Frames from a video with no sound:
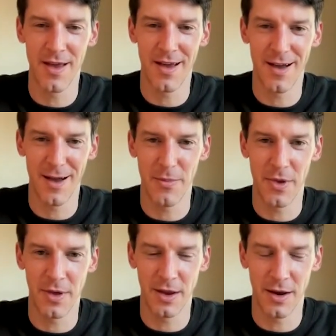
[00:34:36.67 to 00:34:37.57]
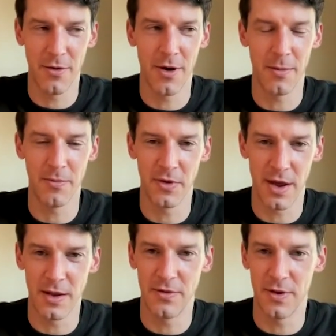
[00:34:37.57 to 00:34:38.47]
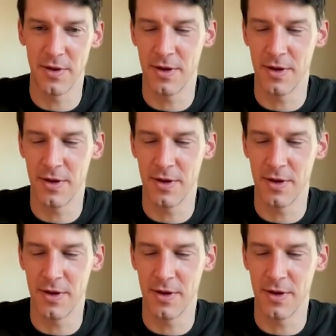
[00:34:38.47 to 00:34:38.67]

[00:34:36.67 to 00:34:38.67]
Um, you know, I'm delighted to